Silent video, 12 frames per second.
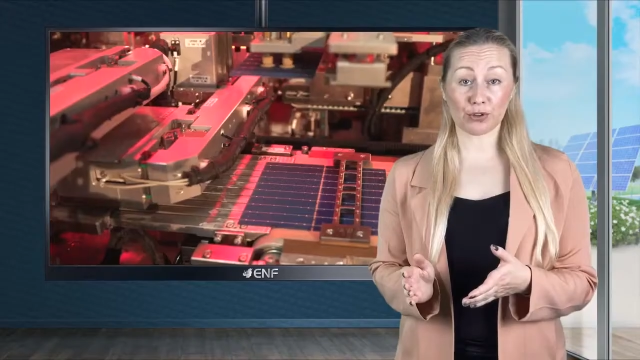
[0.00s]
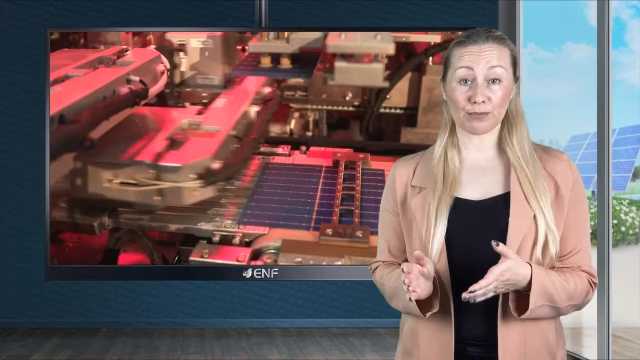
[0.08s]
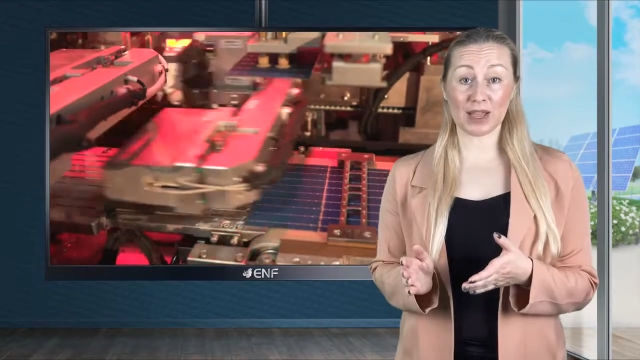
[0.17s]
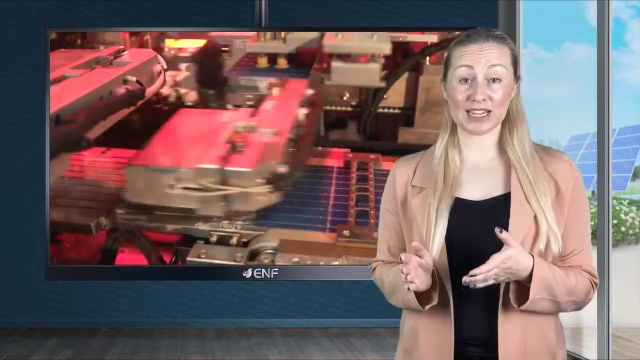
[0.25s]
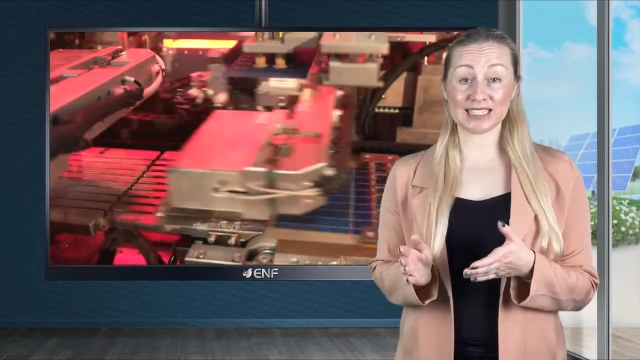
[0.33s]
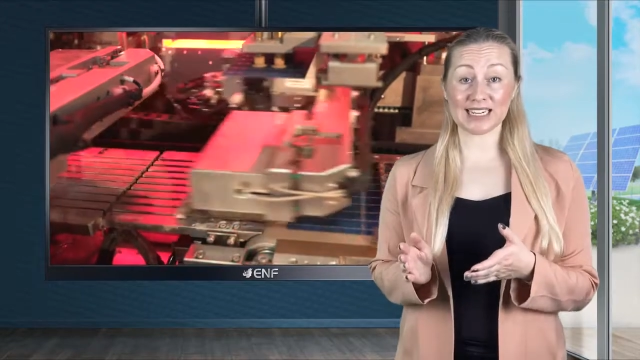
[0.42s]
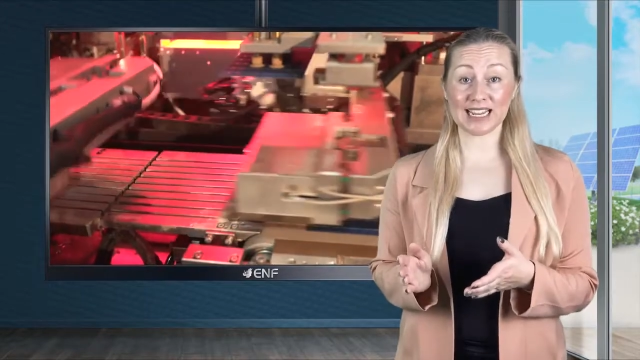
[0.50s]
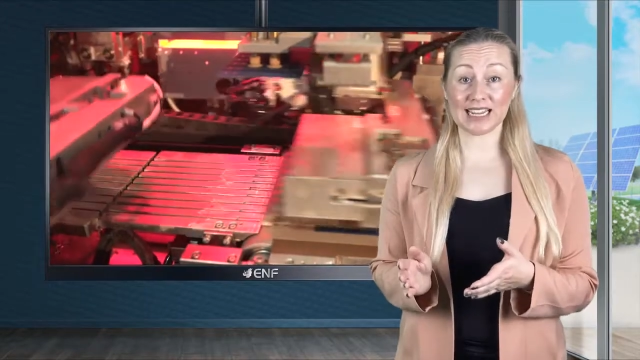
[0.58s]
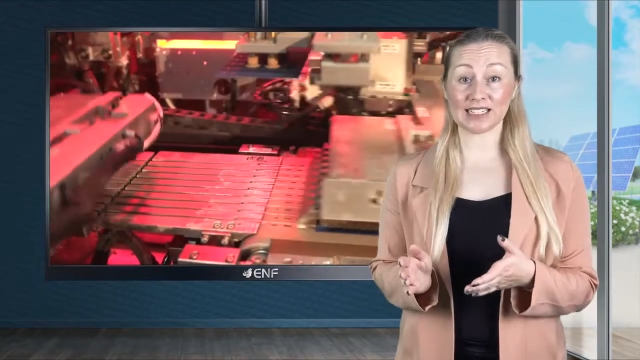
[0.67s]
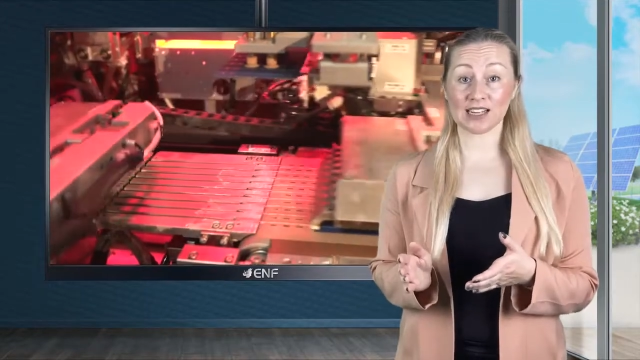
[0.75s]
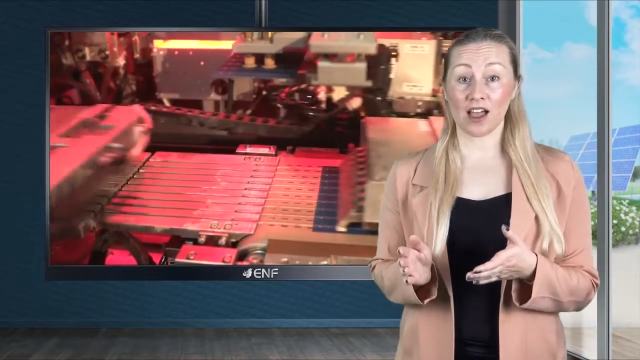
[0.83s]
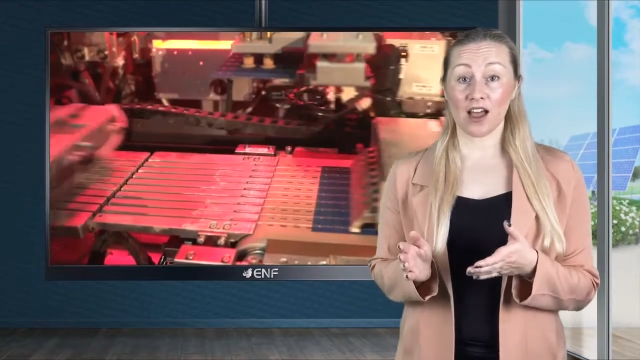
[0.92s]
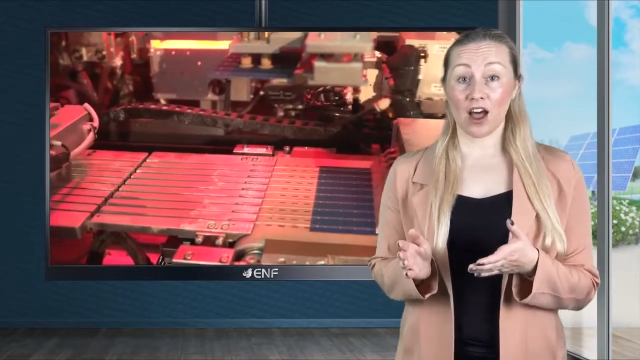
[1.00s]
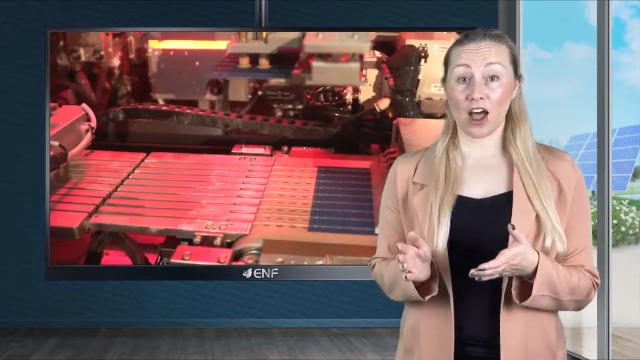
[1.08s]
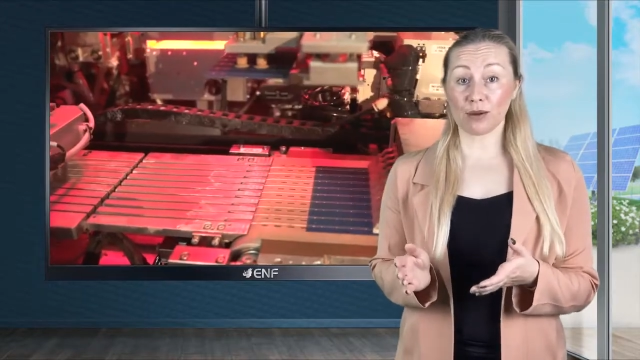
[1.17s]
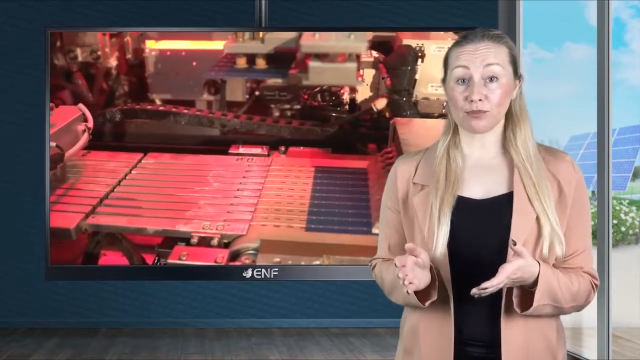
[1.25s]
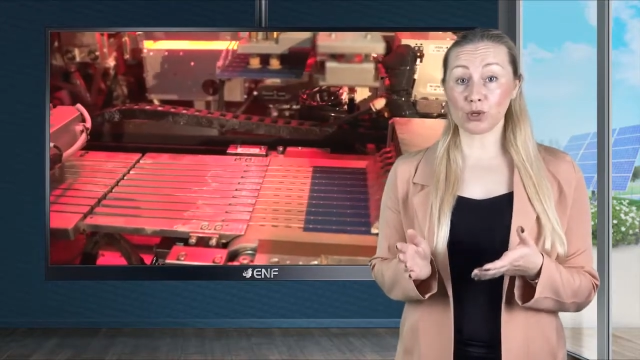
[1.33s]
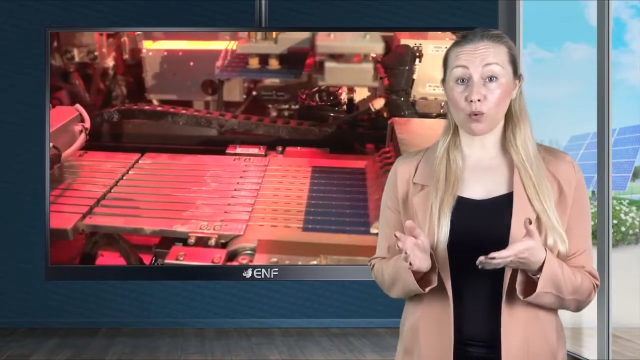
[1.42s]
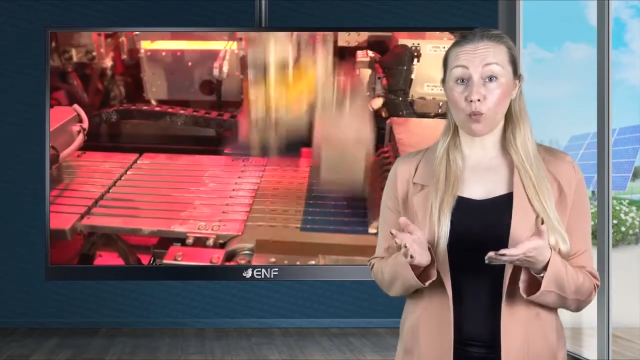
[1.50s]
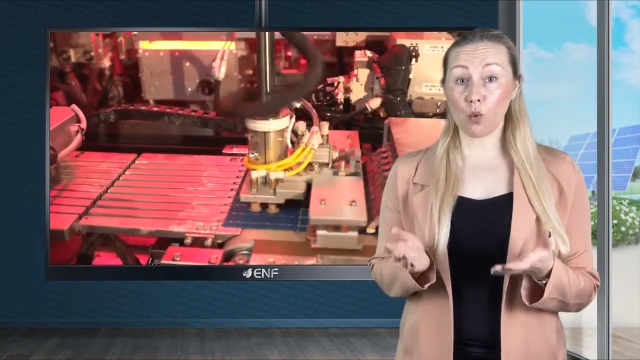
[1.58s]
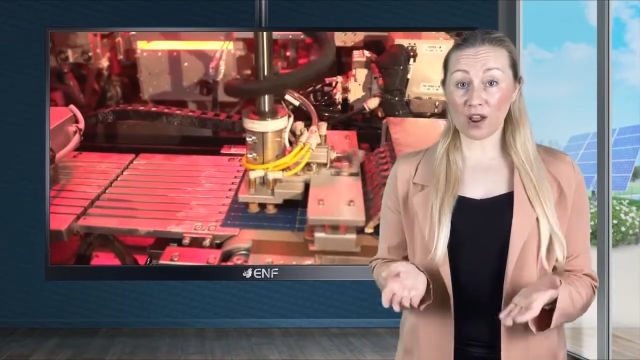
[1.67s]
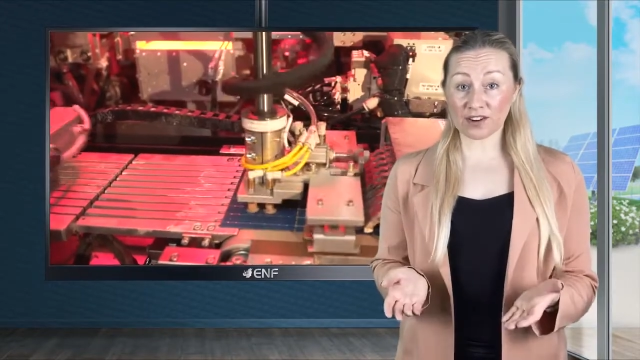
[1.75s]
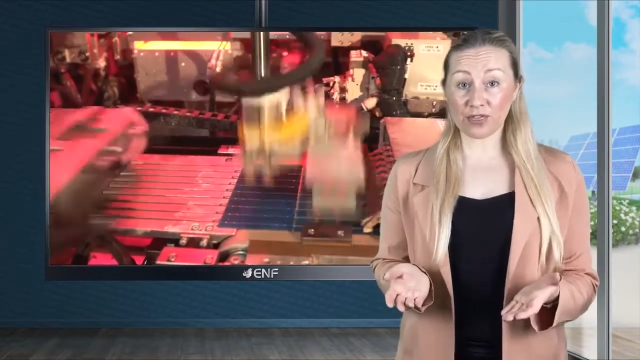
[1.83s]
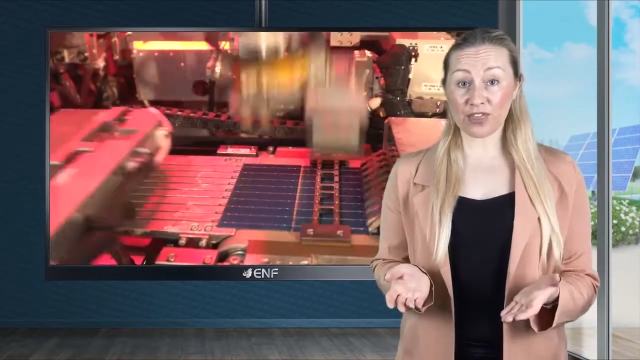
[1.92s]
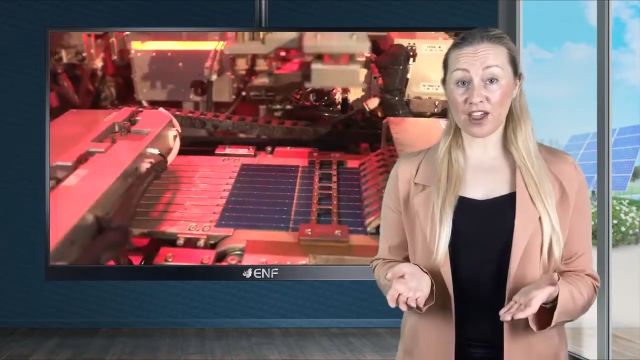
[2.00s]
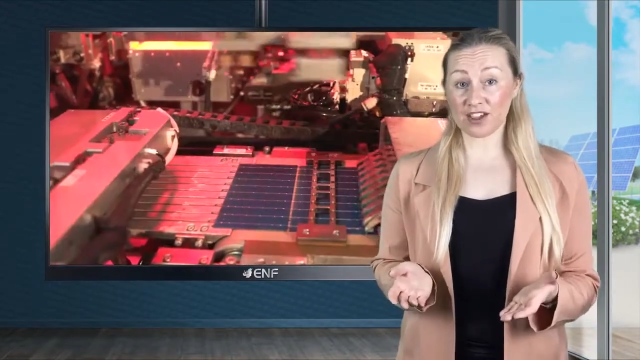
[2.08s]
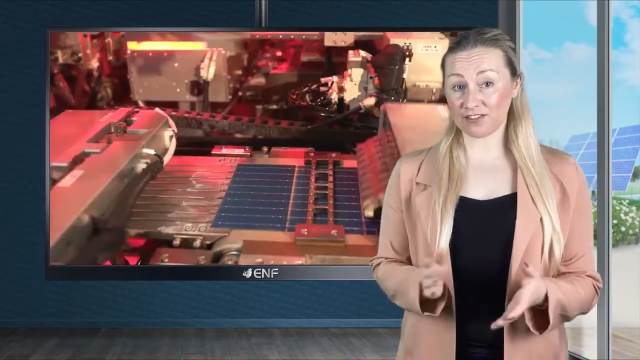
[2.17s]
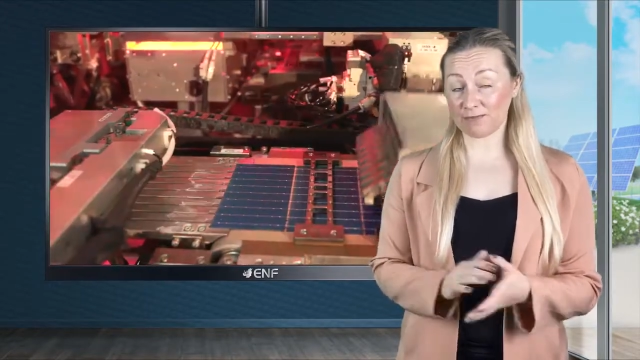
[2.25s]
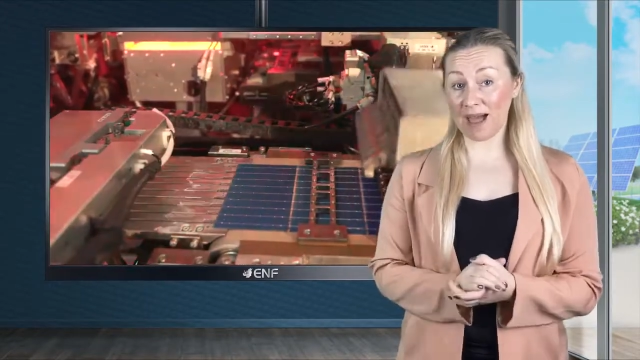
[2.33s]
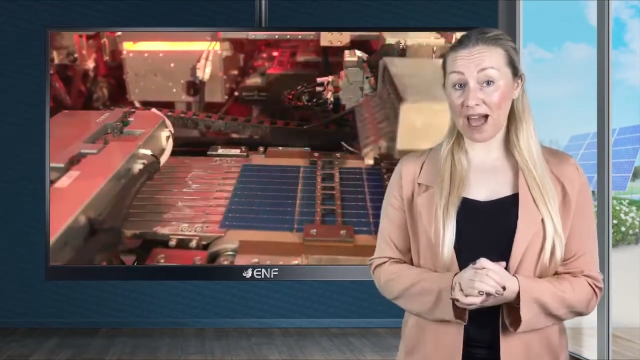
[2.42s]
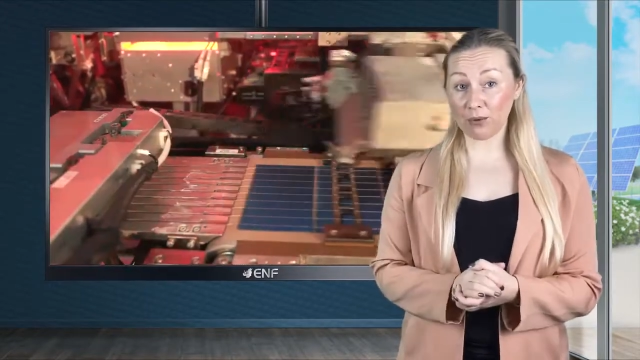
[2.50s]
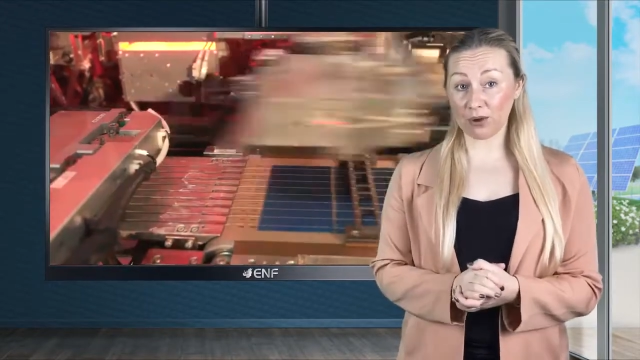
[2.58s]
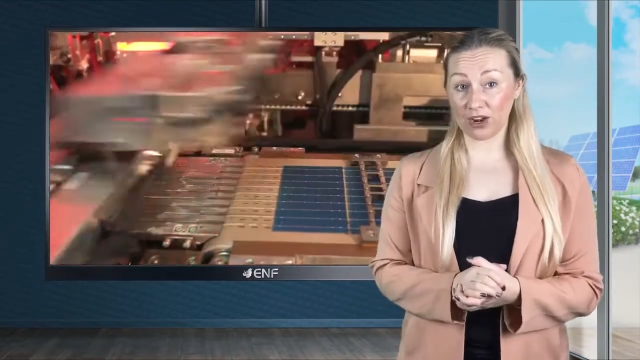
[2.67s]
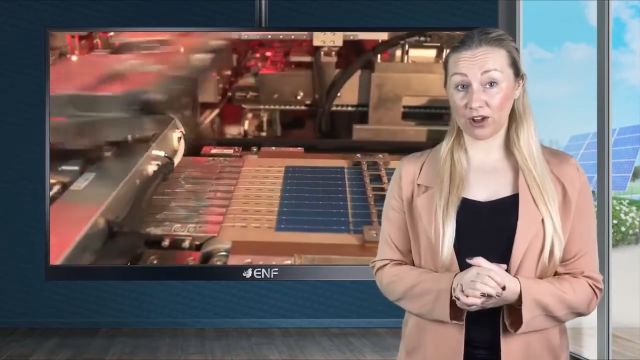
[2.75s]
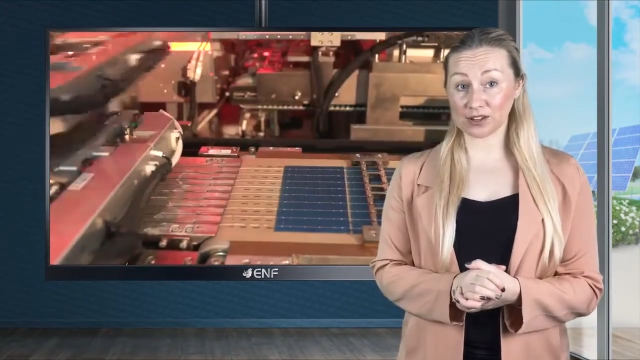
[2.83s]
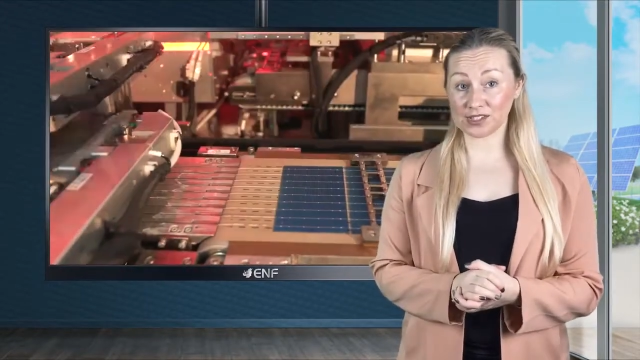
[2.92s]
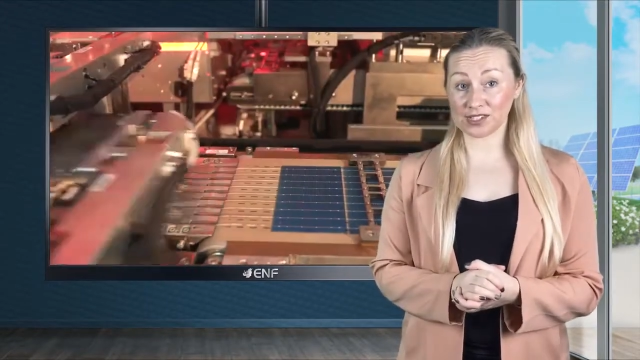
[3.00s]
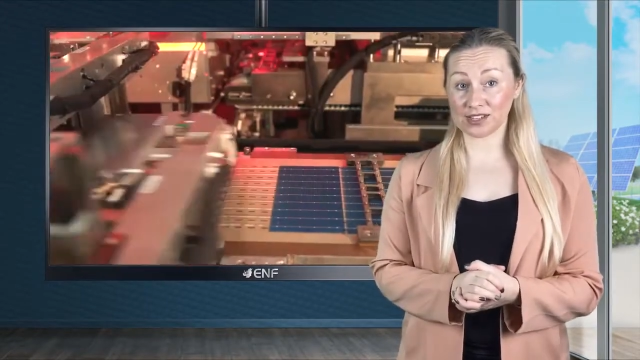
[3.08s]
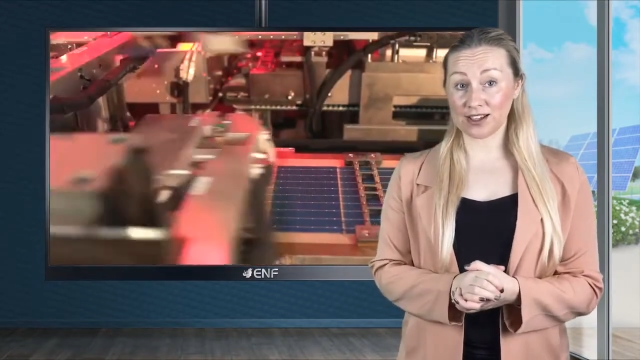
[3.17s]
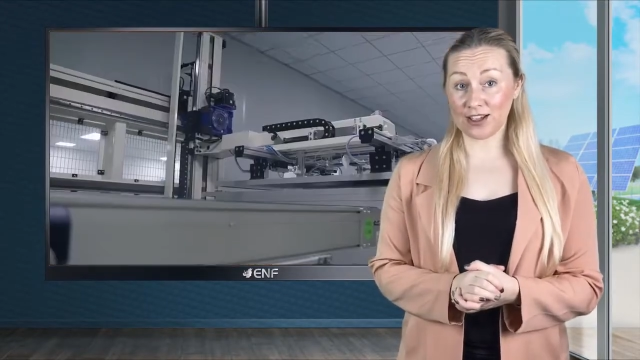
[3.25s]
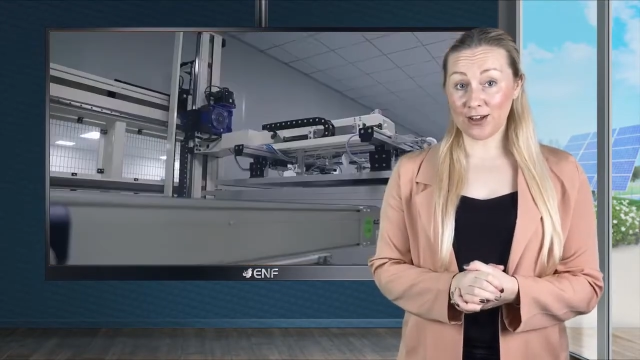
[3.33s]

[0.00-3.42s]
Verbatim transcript: might lead up to one-third of power loss,